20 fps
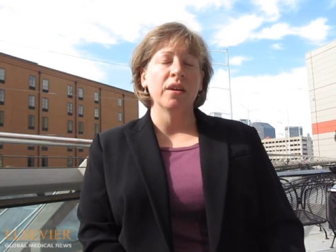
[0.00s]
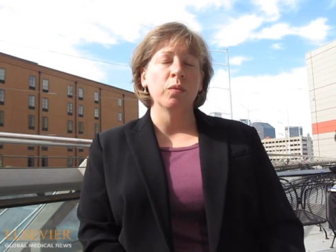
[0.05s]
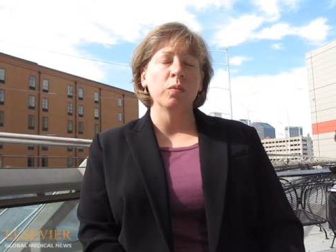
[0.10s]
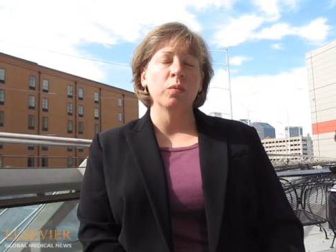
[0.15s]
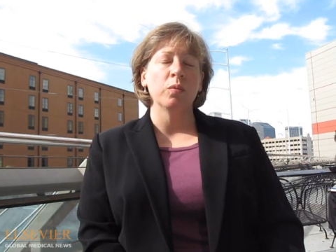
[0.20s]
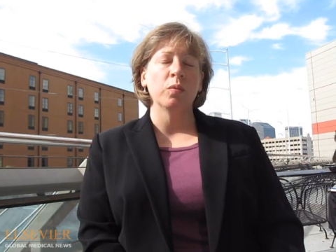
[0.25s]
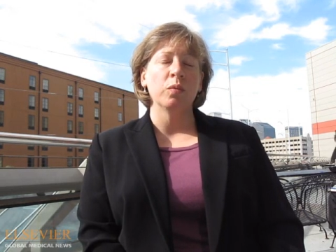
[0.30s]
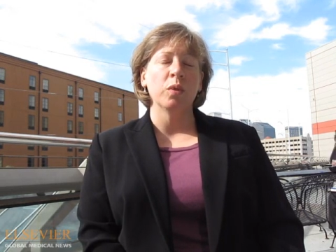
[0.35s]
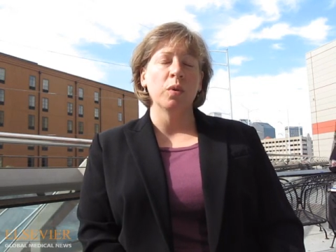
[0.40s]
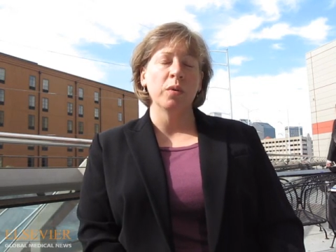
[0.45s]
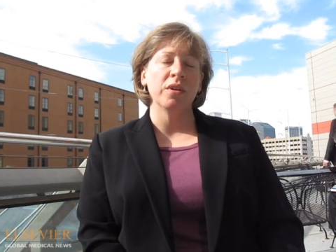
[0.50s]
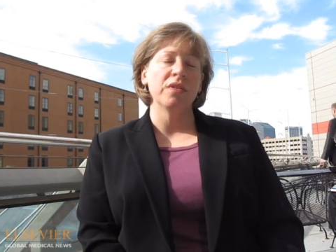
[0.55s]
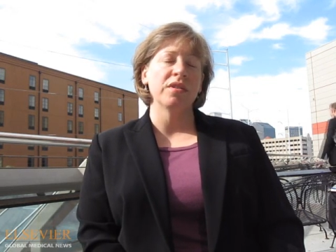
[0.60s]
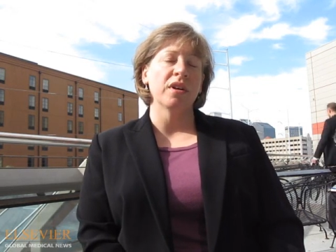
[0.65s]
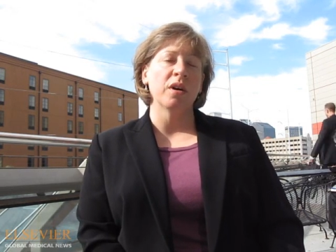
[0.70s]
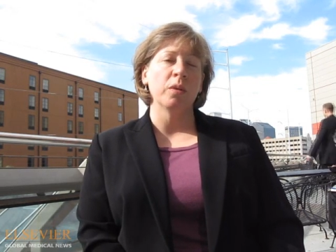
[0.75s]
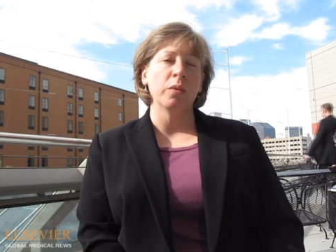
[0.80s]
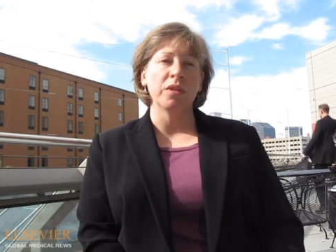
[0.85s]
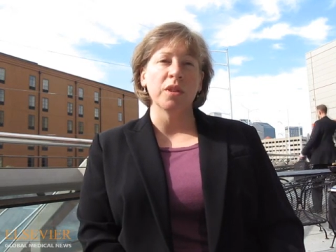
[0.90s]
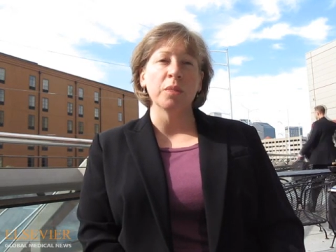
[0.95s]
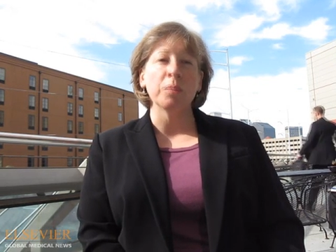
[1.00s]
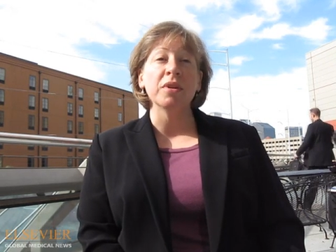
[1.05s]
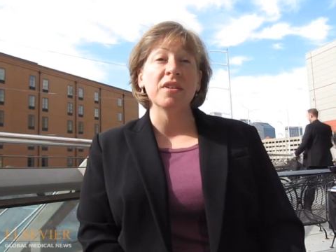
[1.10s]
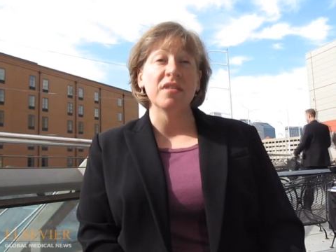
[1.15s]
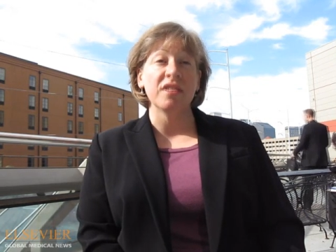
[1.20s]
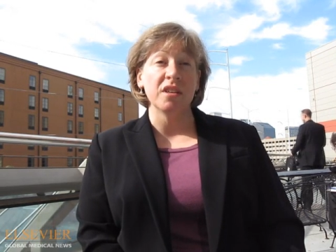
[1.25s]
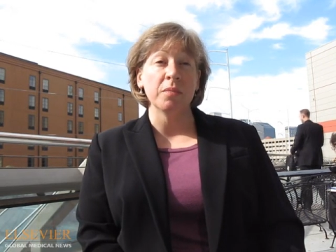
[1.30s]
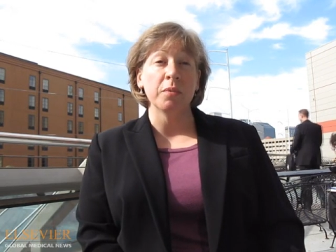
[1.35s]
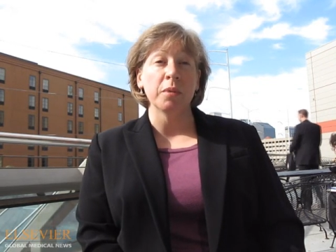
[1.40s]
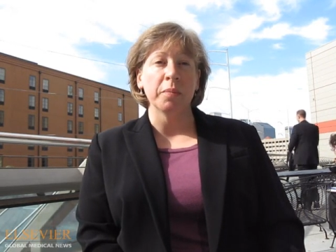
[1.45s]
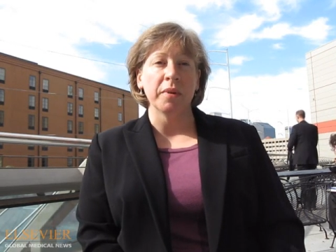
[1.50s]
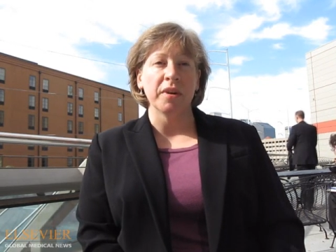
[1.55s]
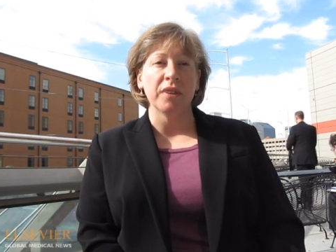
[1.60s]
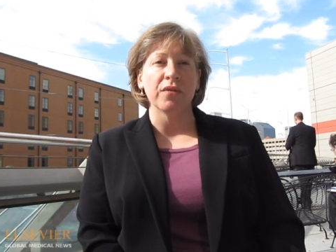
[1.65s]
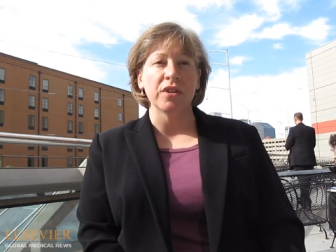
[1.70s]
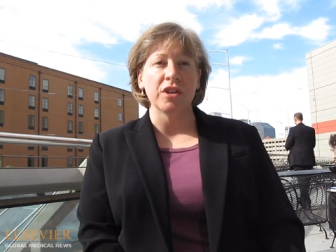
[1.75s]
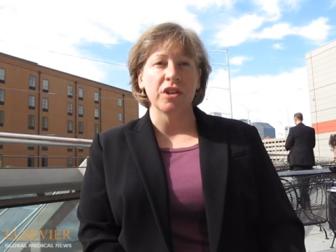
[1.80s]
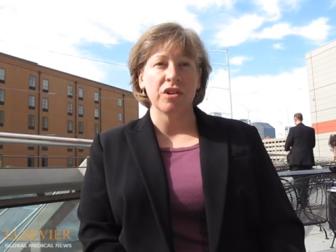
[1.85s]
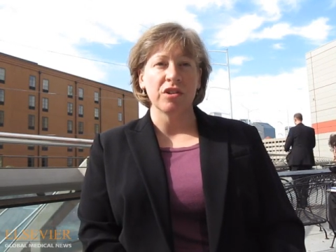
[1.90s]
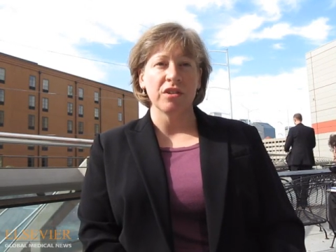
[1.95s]
than what we saw with the placebo
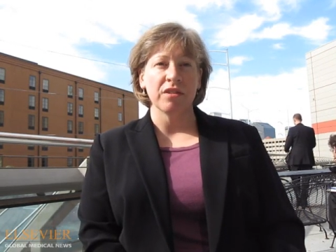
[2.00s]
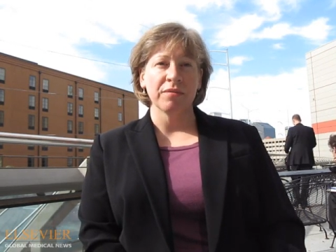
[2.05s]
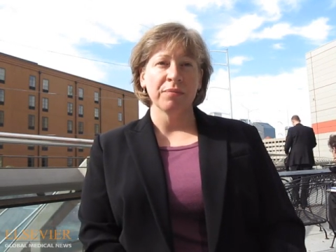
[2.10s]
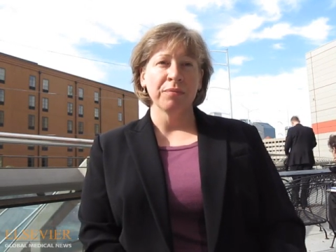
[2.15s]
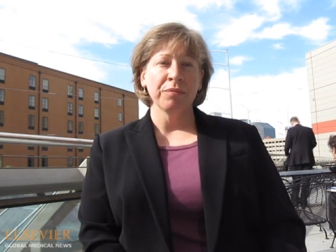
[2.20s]
beverage